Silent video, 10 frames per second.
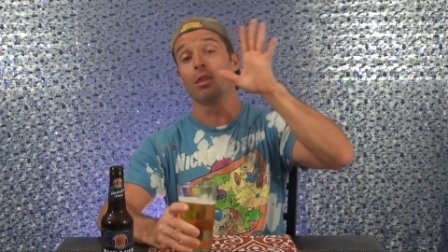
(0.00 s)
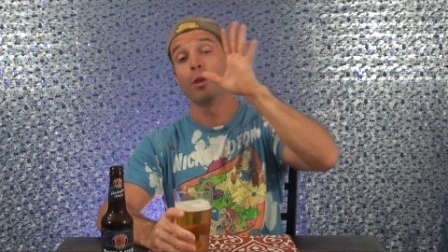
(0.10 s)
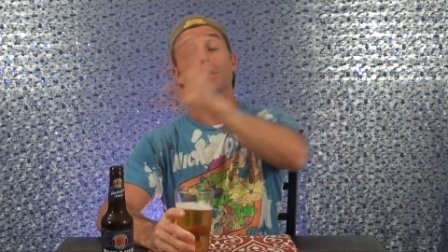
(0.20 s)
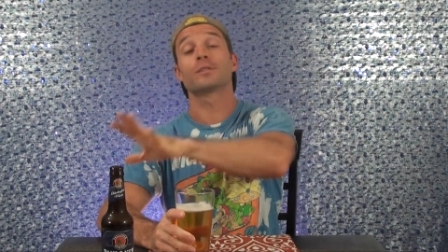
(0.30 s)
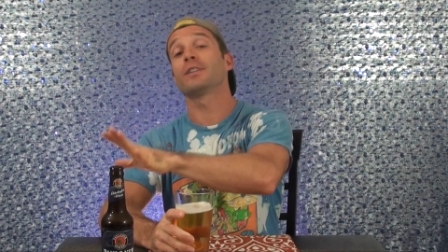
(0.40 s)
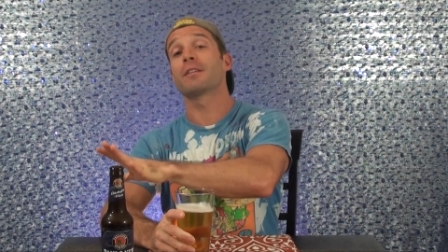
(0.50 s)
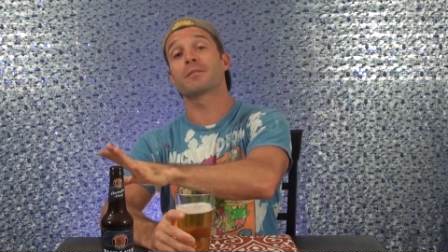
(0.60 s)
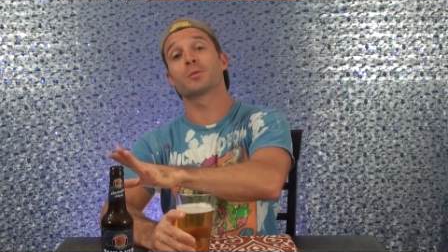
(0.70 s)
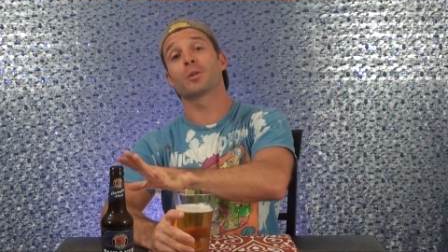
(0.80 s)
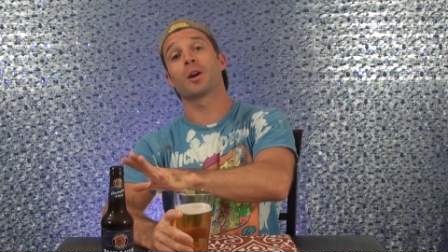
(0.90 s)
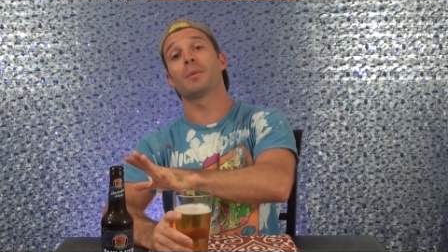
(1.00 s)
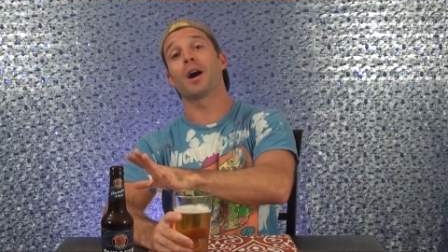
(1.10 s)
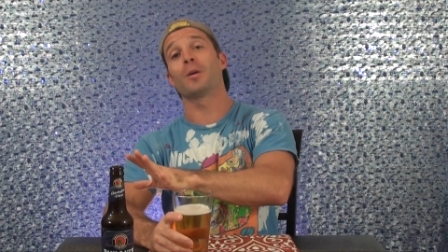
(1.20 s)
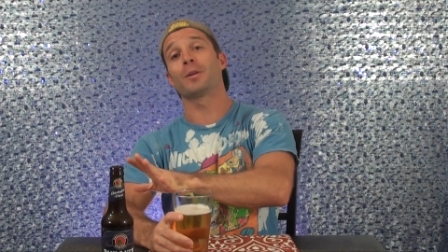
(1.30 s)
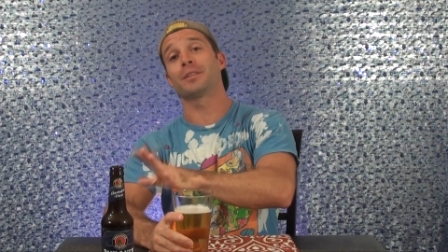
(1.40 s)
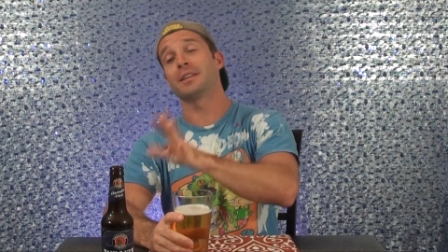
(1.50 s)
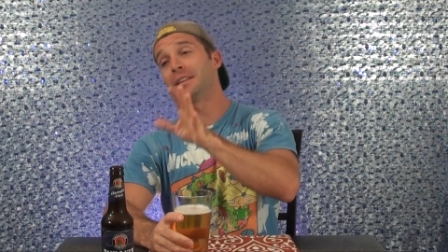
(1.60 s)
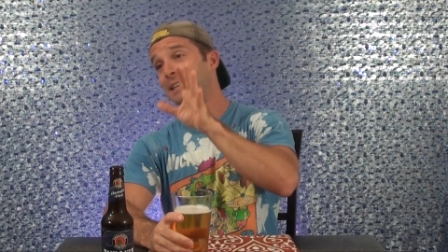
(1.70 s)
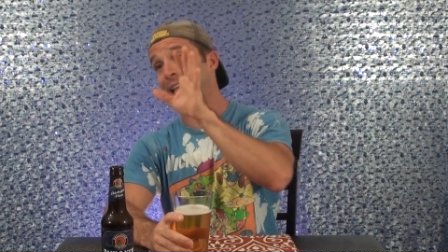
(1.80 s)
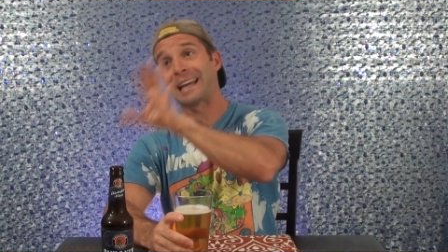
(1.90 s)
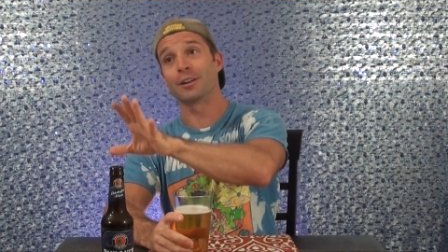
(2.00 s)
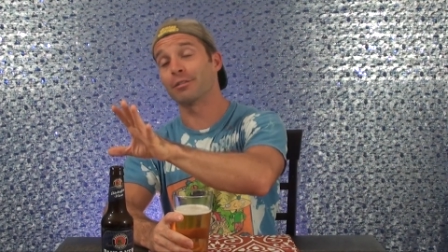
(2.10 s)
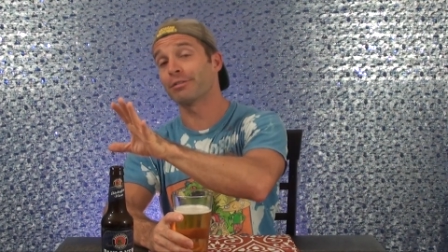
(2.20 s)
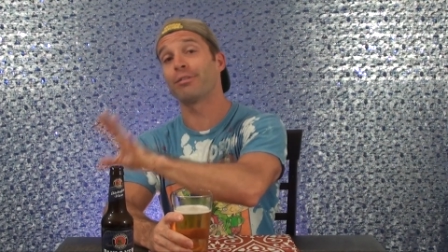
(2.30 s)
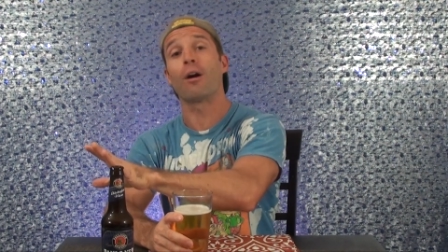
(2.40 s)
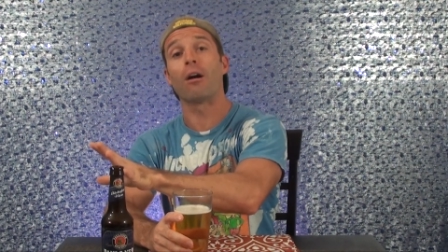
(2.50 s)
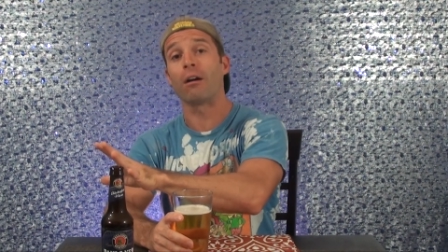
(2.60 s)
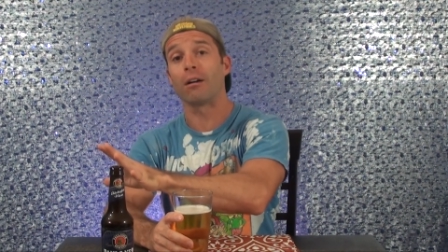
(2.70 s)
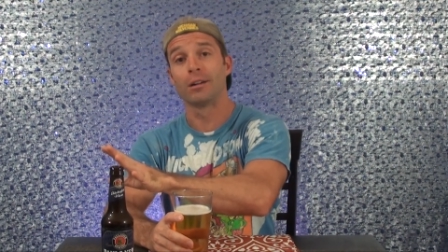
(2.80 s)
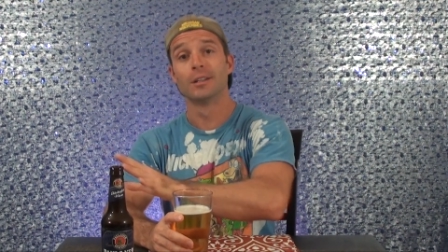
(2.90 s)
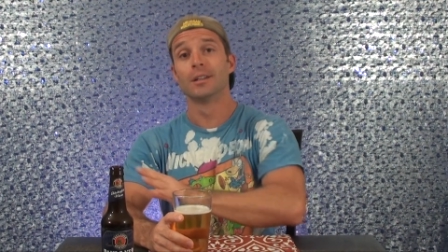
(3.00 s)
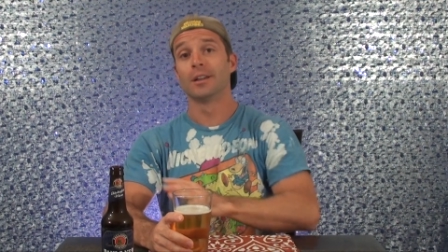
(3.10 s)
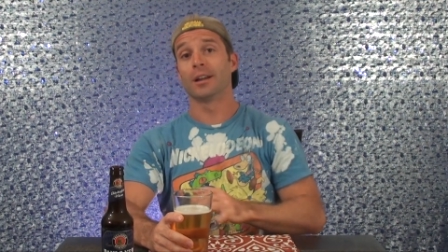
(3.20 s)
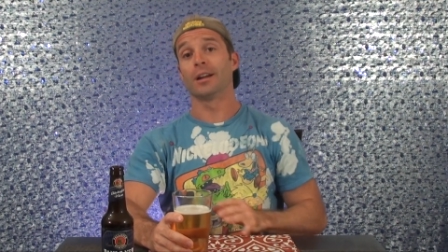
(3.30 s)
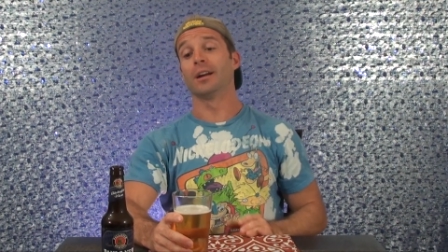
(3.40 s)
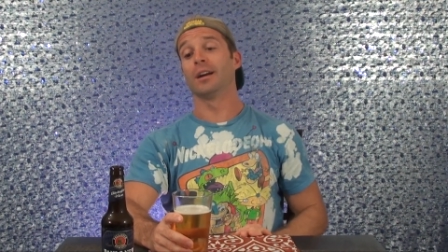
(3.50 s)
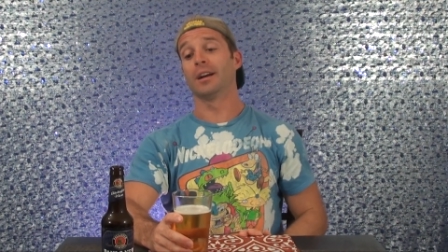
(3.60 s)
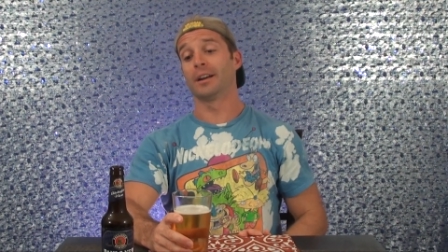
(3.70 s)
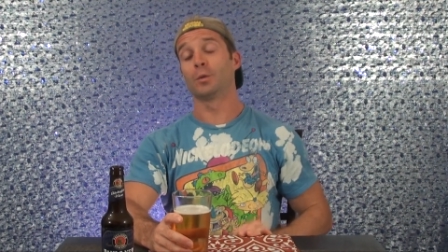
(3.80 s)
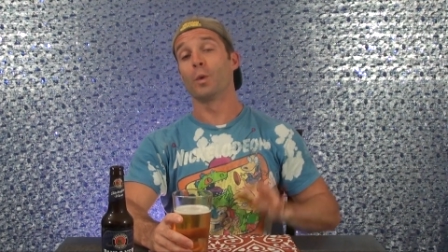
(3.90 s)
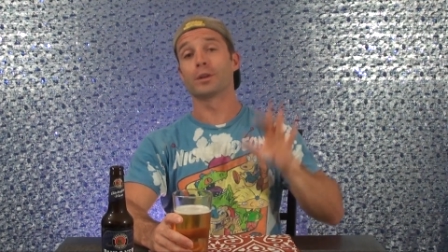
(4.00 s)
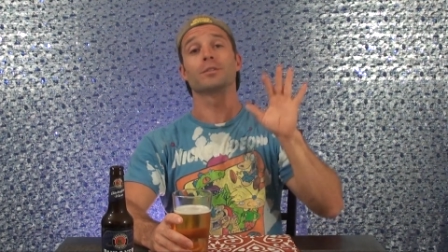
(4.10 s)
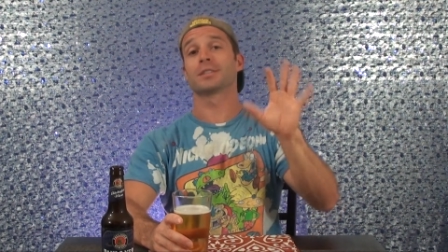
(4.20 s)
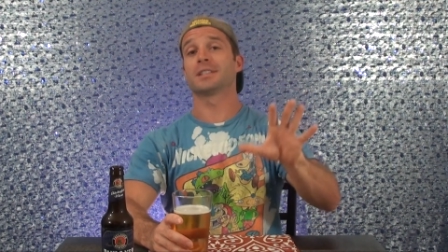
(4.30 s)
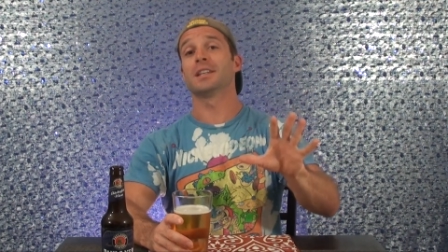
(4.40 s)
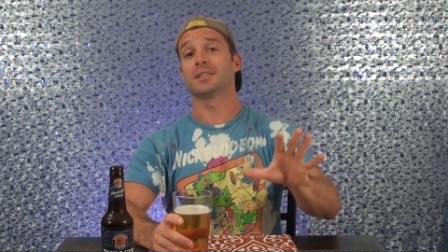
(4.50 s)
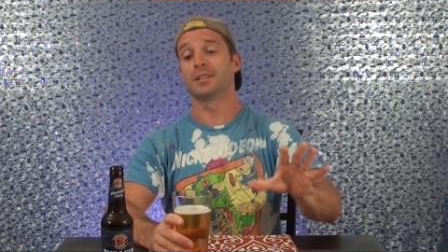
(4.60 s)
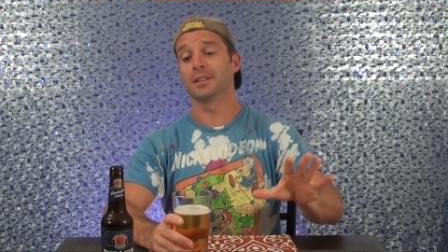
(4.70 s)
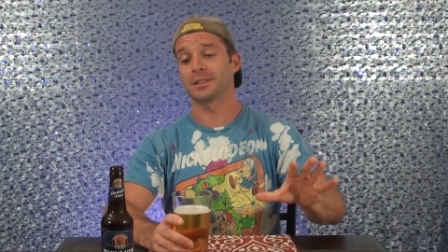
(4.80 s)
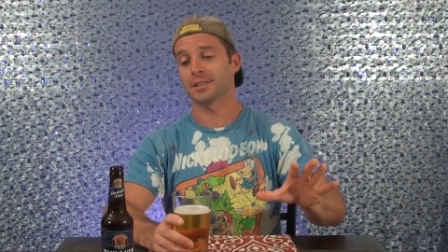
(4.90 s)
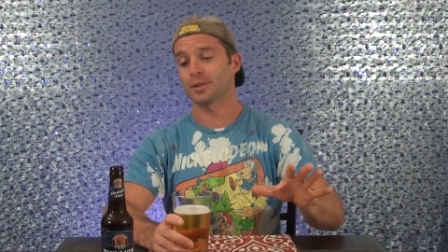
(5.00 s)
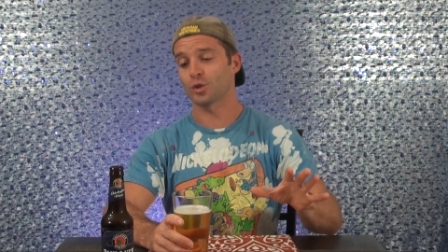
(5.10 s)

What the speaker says: Those flavors will come out with the later fall and winter seasonals.